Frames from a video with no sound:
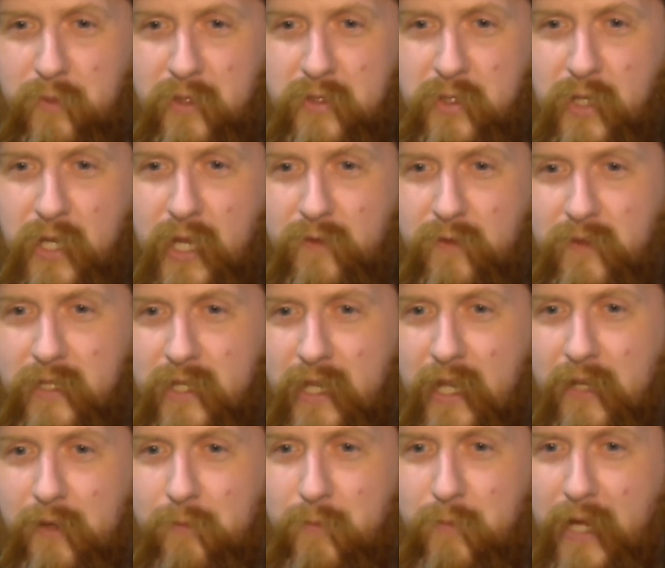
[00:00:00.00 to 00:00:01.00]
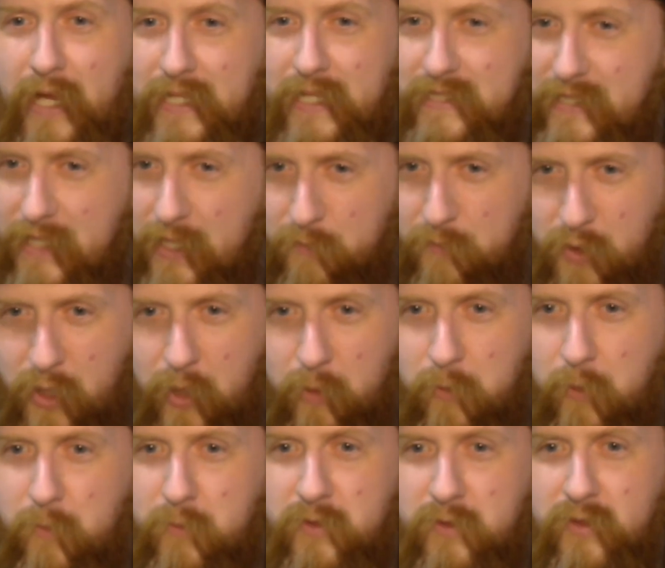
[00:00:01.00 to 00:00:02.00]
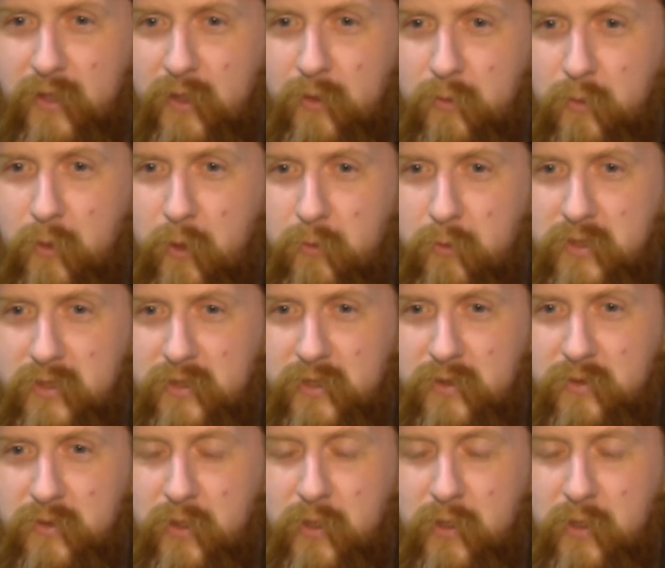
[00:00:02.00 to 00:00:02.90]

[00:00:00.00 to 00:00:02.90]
Did you have any kind of mindset problems? What was the story